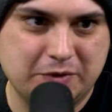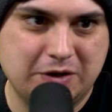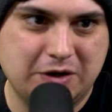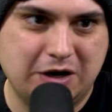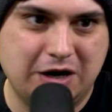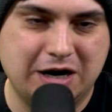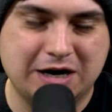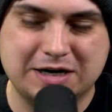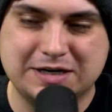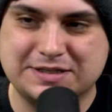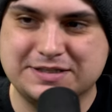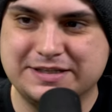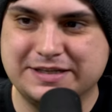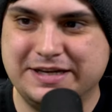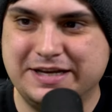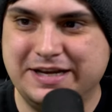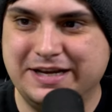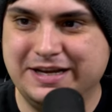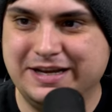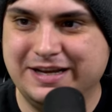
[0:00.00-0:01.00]

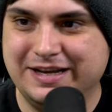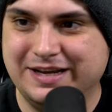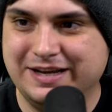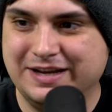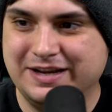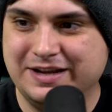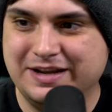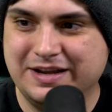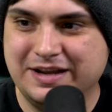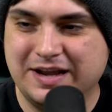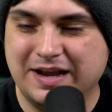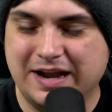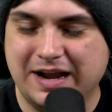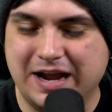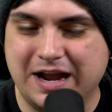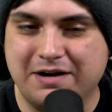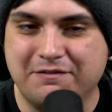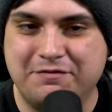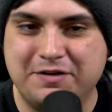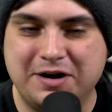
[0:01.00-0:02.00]
Honestly,
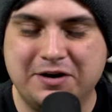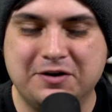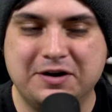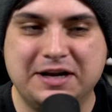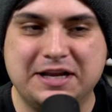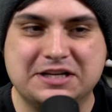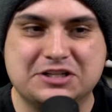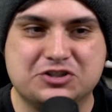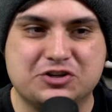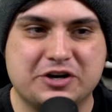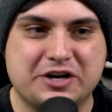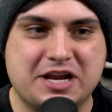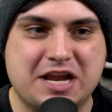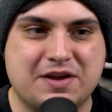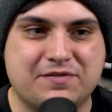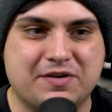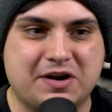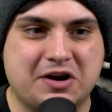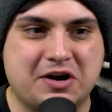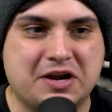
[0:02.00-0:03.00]
a very intriguing,
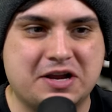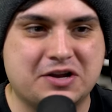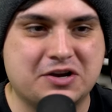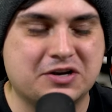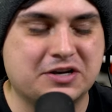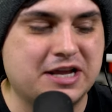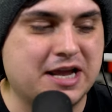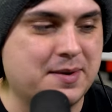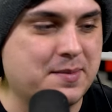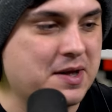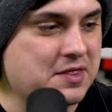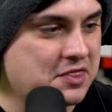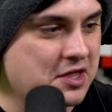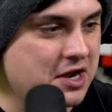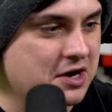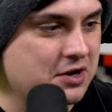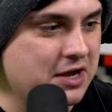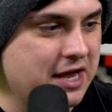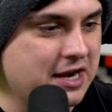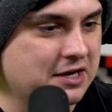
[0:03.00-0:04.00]
very good game. I thought
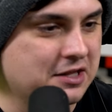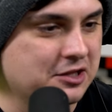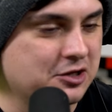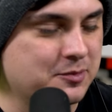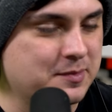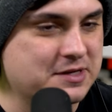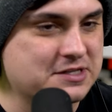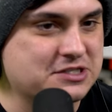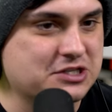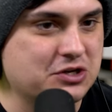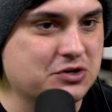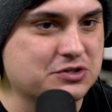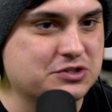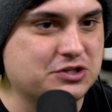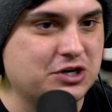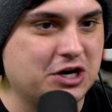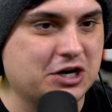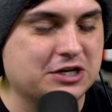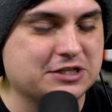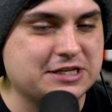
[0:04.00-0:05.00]
it had a little bit slow
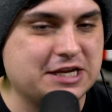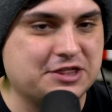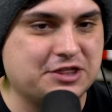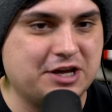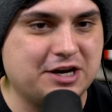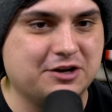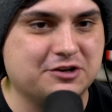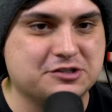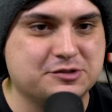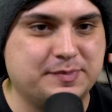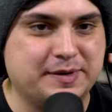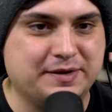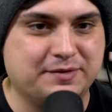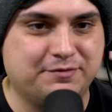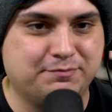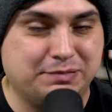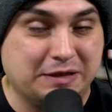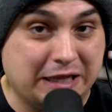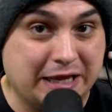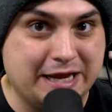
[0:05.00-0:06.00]
start because I thought I was
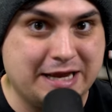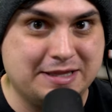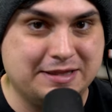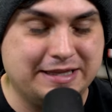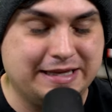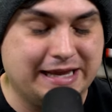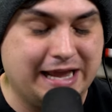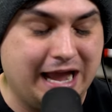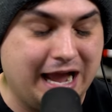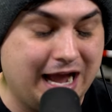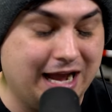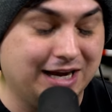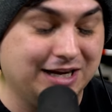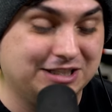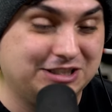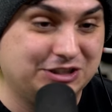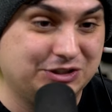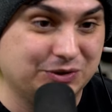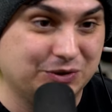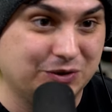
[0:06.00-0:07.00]
playing the
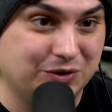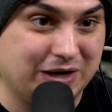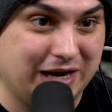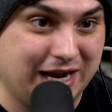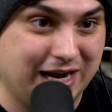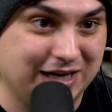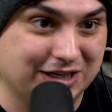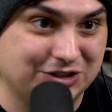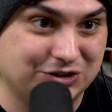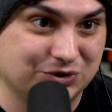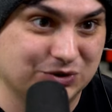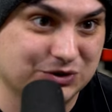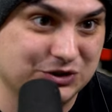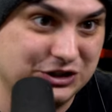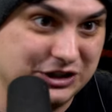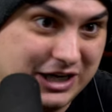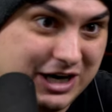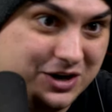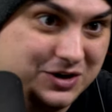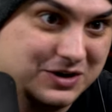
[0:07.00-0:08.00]
actual
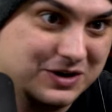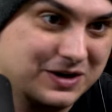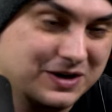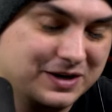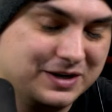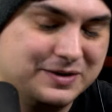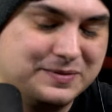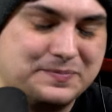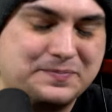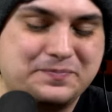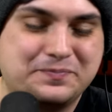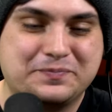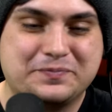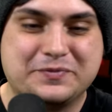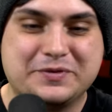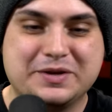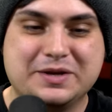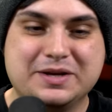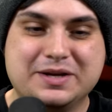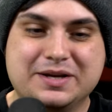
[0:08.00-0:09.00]
Chao Garden.
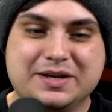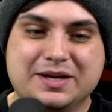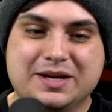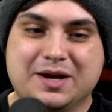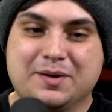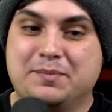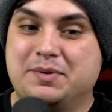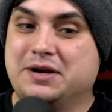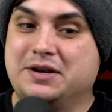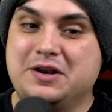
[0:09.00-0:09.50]
But